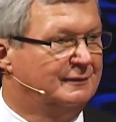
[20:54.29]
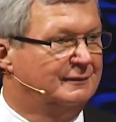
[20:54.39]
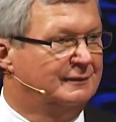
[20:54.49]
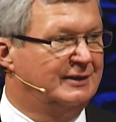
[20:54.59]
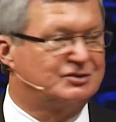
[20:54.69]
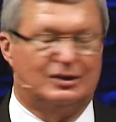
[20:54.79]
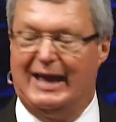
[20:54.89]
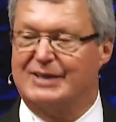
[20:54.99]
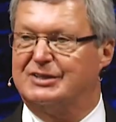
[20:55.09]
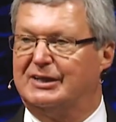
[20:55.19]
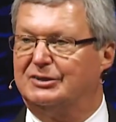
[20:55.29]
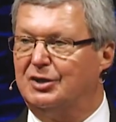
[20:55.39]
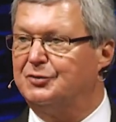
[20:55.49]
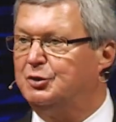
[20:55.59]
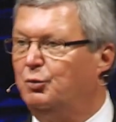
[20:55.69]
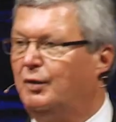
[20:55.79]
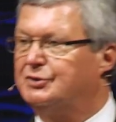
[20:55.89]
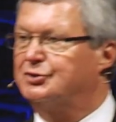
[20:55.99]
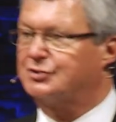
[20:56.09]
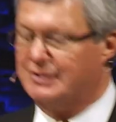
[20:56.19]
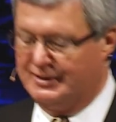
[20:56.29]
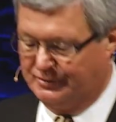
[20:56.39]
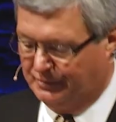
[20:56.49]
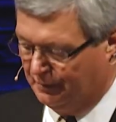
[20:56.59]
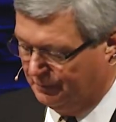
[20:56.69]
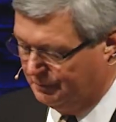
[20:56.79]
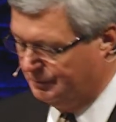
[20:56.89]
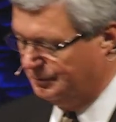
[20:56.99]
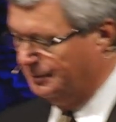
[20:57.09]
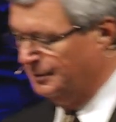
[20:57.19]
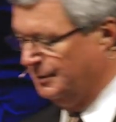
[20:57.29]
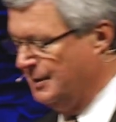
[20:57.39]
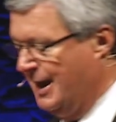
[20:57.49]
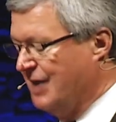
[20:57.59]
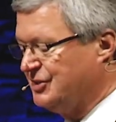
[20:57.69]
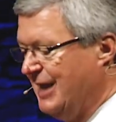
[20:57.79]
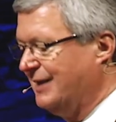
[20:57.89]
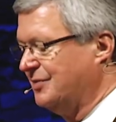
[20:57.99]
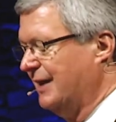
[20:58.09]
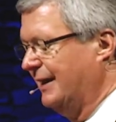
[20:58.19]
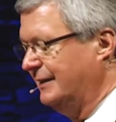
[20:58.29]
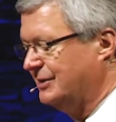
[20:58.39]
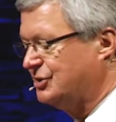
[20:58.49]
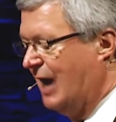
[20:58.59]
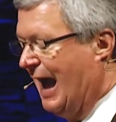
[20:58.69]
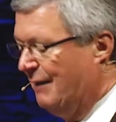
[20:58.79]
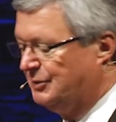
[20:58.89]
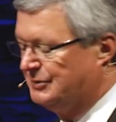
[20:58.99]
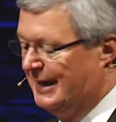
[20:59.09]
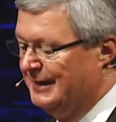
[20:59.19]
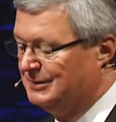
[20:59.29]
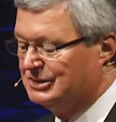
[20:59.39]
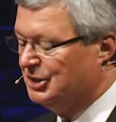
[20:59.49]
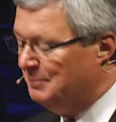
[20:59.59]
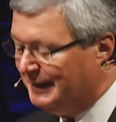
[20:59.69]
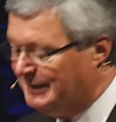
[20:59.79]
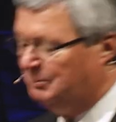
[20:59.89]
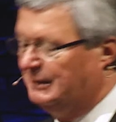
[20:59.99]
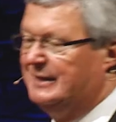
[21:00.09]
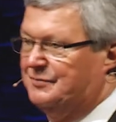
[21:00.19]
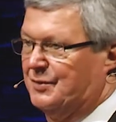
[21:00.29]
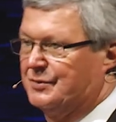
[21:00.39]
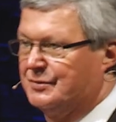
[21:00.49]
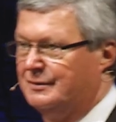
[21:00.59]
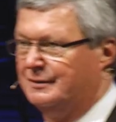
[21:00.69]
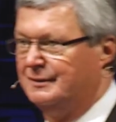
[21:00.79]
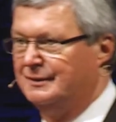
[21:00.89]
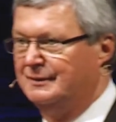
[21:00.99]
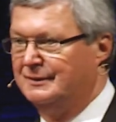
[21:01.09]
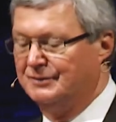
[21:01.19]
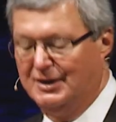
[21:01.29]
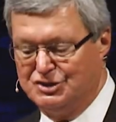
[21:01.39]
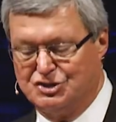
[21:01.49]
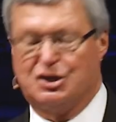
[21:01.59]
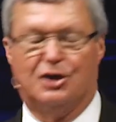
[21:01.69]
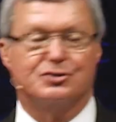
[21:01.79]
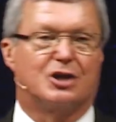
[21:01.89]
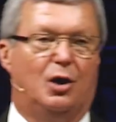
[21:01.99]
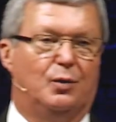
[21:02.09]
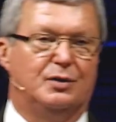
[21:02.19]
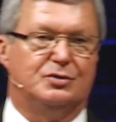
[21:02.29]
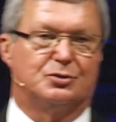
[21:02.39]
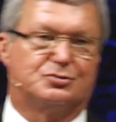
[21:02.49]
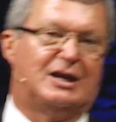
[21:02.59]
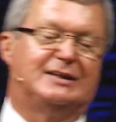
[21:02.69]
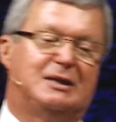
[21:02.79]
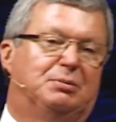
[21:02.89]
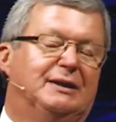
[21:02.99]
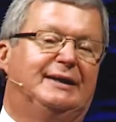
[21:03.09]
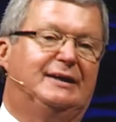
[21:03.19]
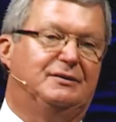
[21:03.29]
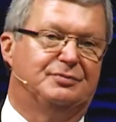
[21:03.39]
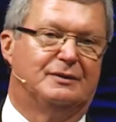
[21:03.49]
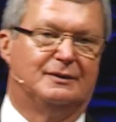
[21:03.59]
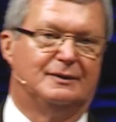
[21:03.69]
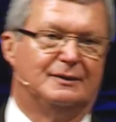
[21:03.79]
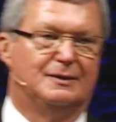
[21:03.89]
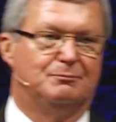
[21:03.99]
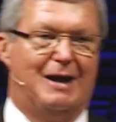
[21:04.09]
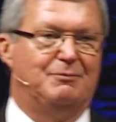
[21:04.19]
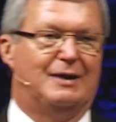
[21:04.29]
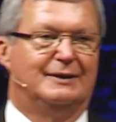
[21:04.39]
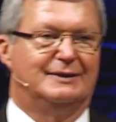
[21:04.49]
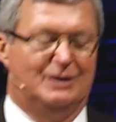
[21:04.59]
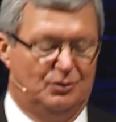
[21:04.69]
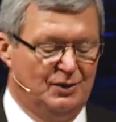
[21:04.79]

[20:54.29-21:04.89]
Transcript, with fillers: And it's the last thing on earth you wanted your son to do. A second thing is I would date committed believers not just churchgoers who say they believe. you know,